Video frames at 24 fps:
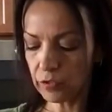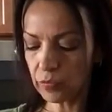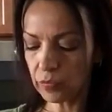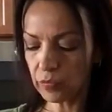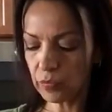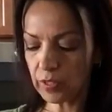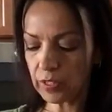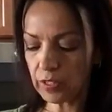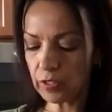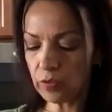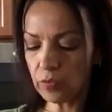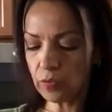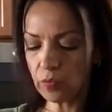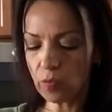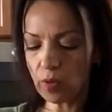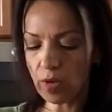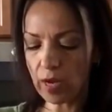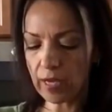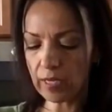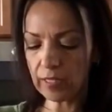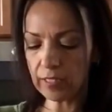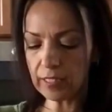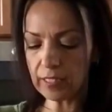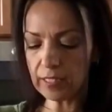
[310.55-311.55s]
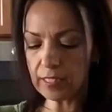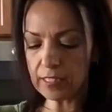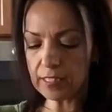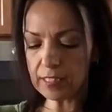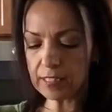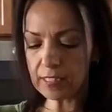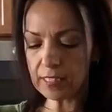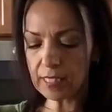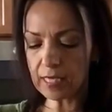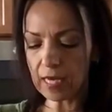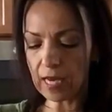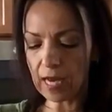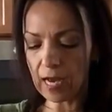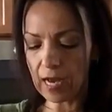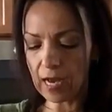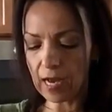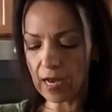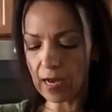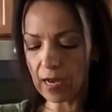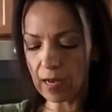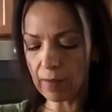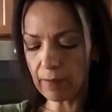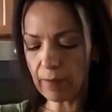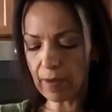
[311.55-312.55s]
What you want is
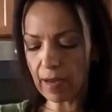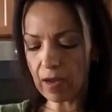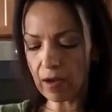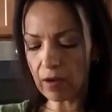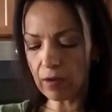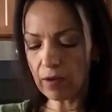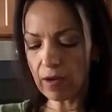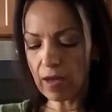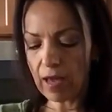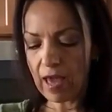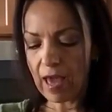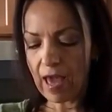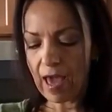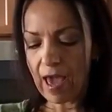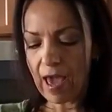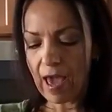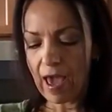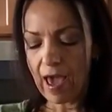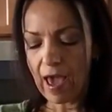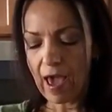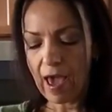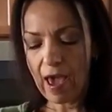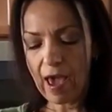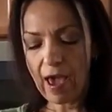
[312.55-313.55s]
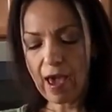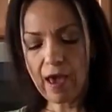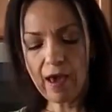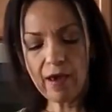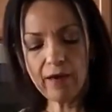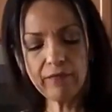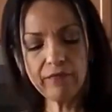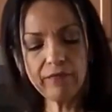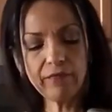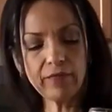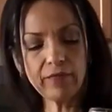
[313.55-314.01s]
about half